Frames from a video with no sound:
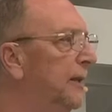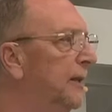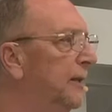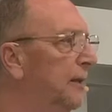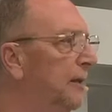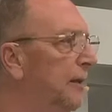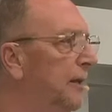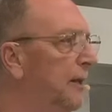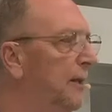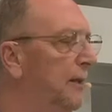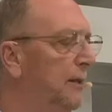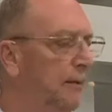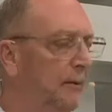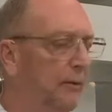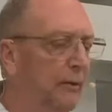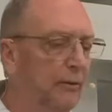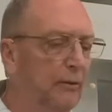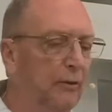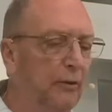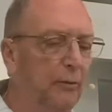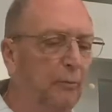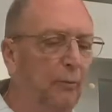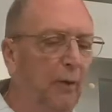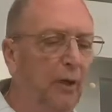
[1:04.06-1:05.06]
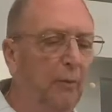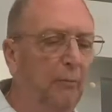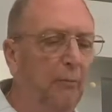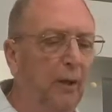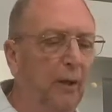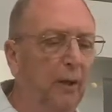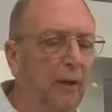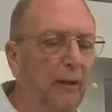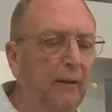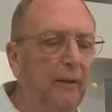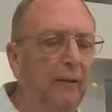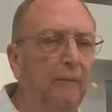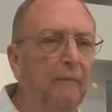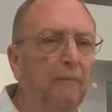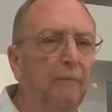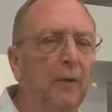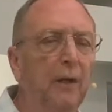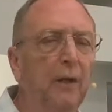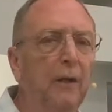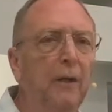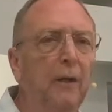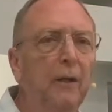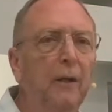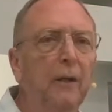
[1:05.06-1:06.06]
and eat, this is my body.
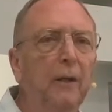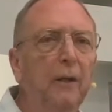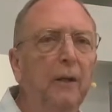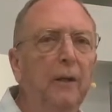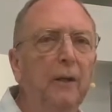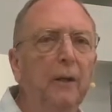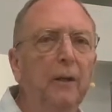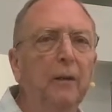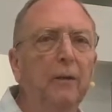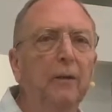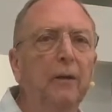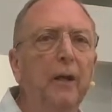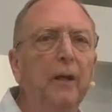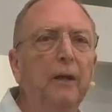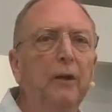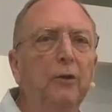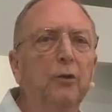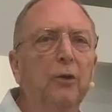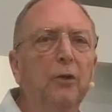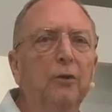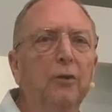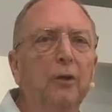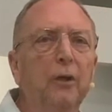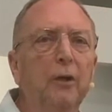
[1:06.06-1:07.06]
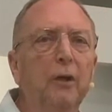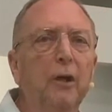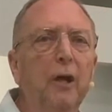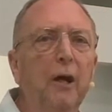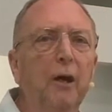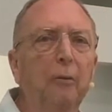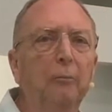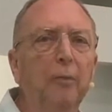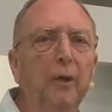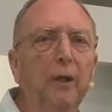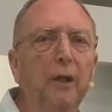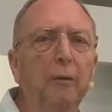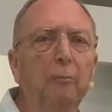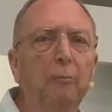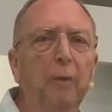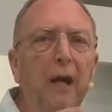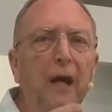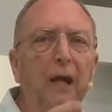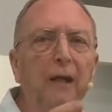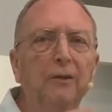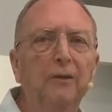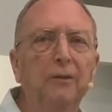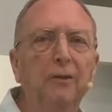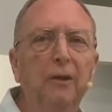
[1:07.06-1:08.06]
Then he took the cup and he
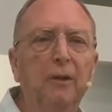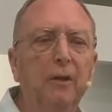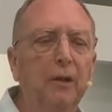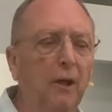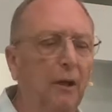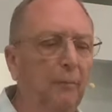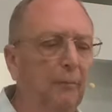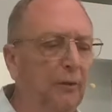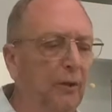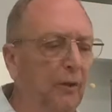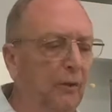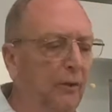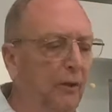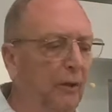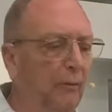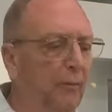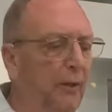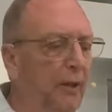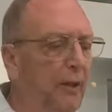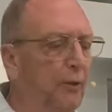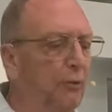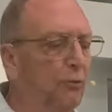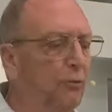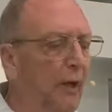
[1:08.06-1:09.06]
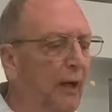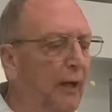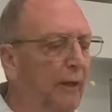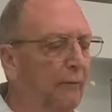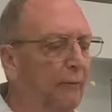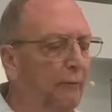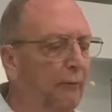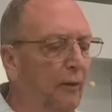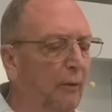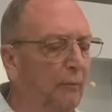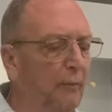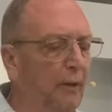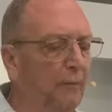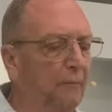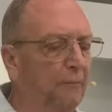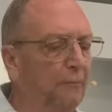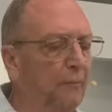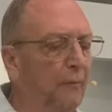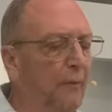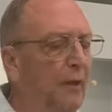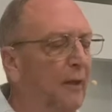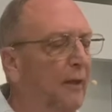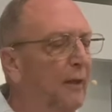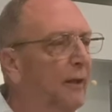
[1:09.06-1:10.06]
passed the cup to them and he drank from it.
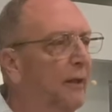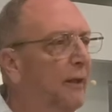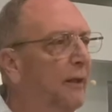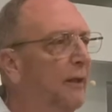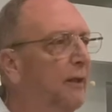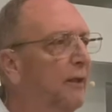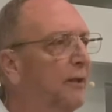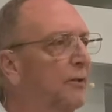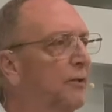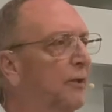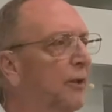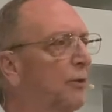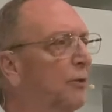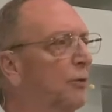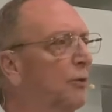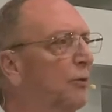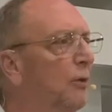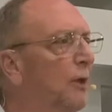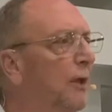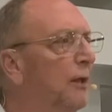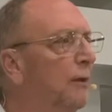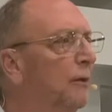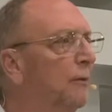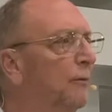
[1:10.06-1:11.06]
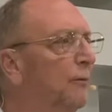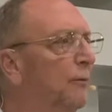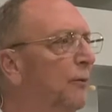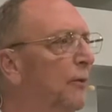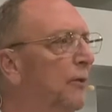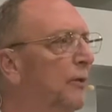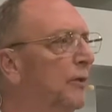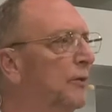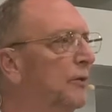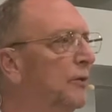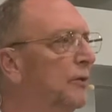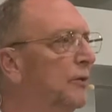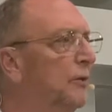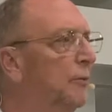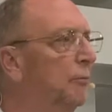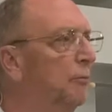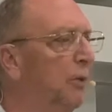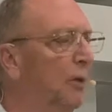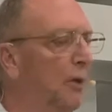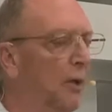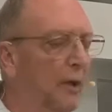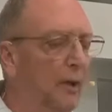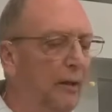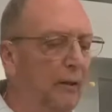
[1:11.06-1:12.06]
And he said, Drink, for this is the
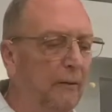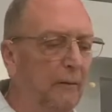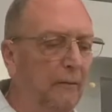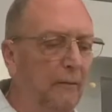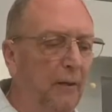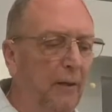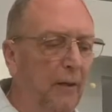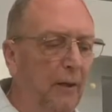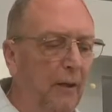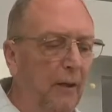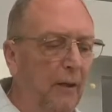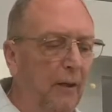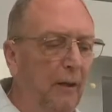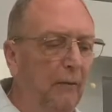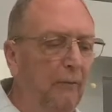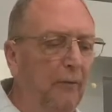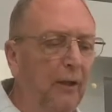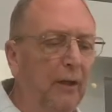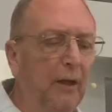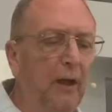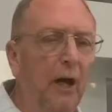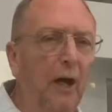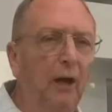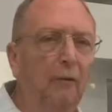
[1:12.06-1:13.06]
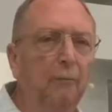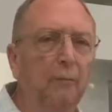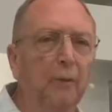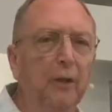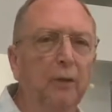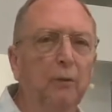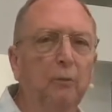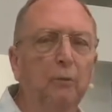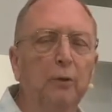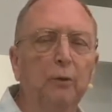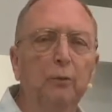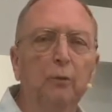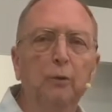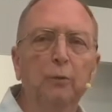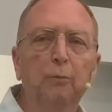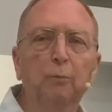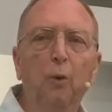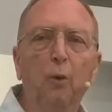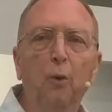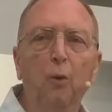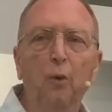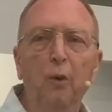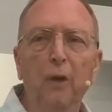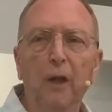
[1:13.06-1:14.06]
blood of the covenant which was
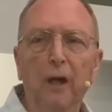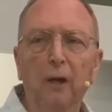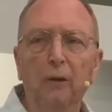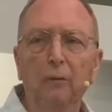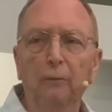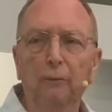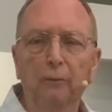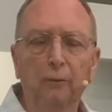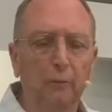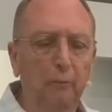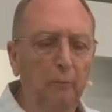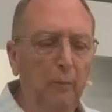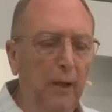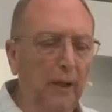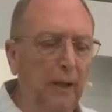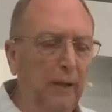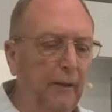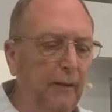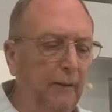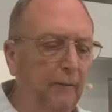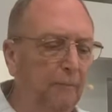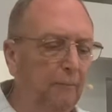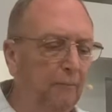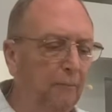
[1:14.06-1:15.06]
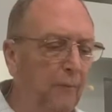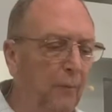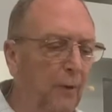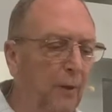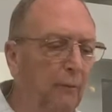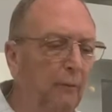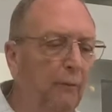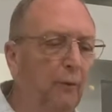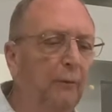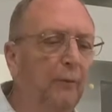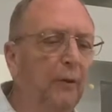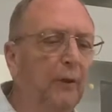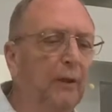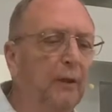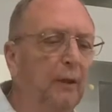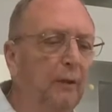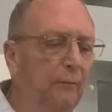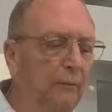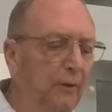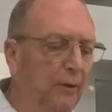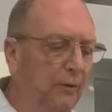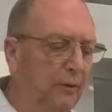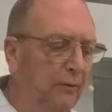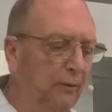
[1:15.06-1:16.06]
poured out for many, for
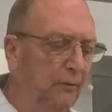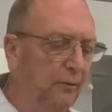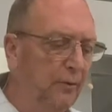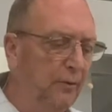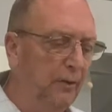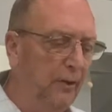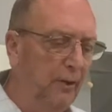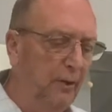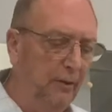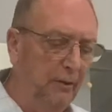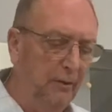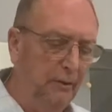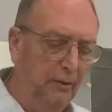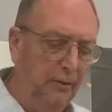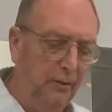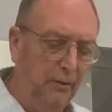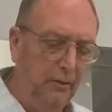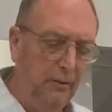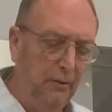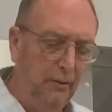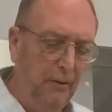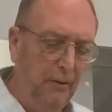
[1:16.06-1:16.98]
forgiveness of sins.